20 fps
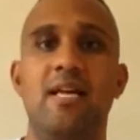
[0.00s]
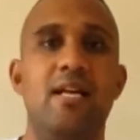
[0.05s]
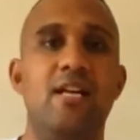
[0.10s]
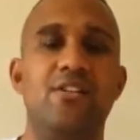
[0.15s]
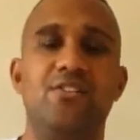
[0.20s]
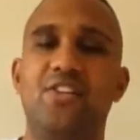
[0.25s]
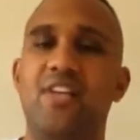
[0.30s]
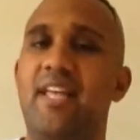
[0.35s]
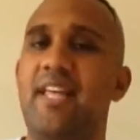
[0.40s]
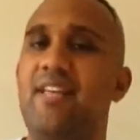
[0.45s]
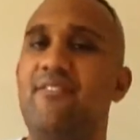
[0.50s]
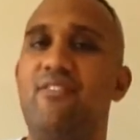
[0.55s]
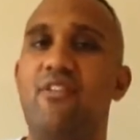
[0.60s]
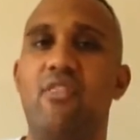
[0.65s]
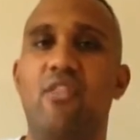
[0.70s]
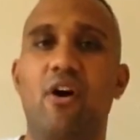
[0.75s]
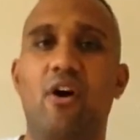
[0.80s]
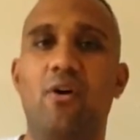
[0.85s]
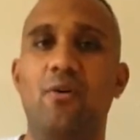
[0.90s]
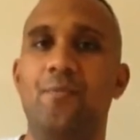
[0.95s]
So even
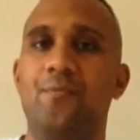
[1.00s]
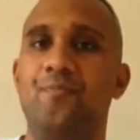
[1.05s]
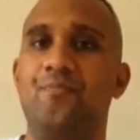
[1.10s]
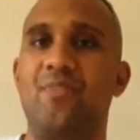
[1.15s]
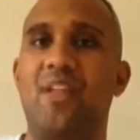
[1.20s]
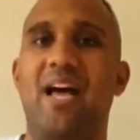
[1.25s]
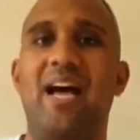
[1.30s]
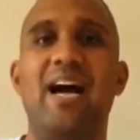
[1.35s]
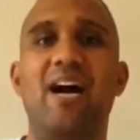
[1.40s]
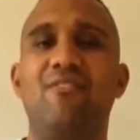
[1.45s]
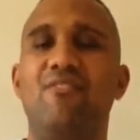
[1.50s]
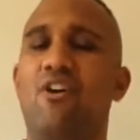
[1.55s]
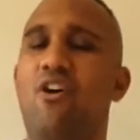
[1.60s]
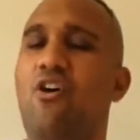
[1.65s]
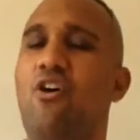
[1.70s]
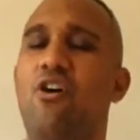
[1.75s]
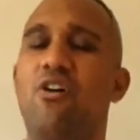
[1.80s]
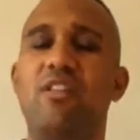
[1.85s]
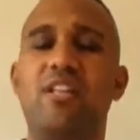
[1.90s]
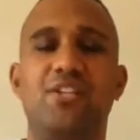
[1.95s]
though I have
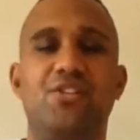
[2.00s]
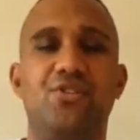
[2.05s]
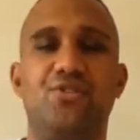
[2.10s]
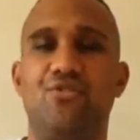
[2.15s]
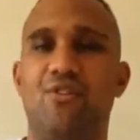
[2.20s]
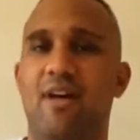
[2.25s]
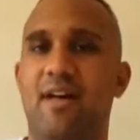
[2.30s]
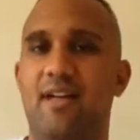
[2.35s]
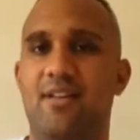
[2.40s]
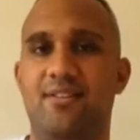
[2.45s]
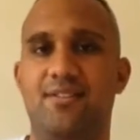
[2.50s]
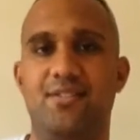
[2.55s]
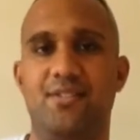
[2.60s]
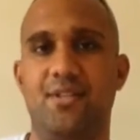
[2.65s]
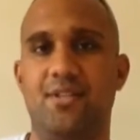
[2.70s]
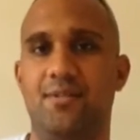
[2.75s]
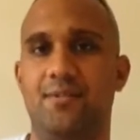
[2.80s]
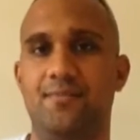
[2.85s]
all this stress,